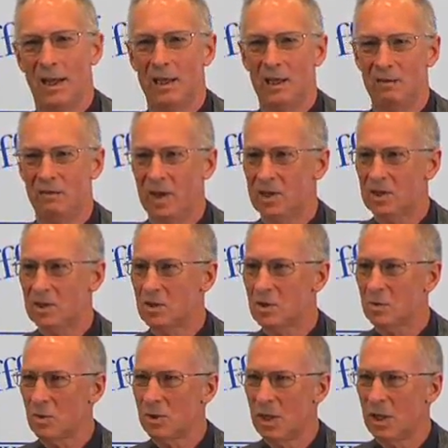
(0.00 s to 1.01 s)
the
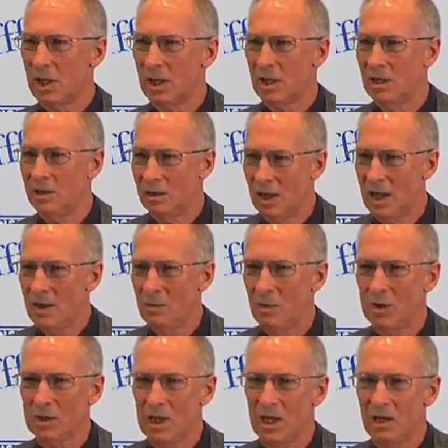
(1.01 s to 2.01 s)
investors were thinking, yeah,
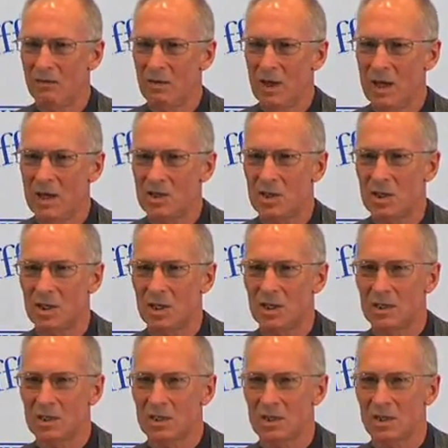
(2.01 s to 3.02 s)
we'll take advantage of
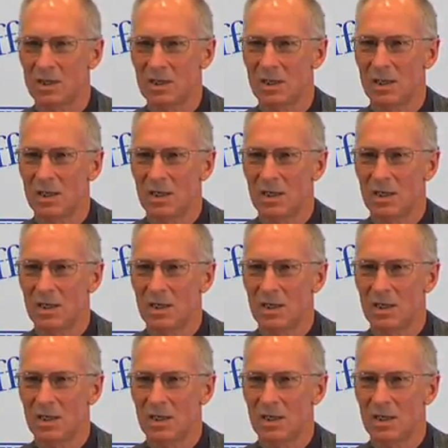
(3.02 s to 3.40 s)
this.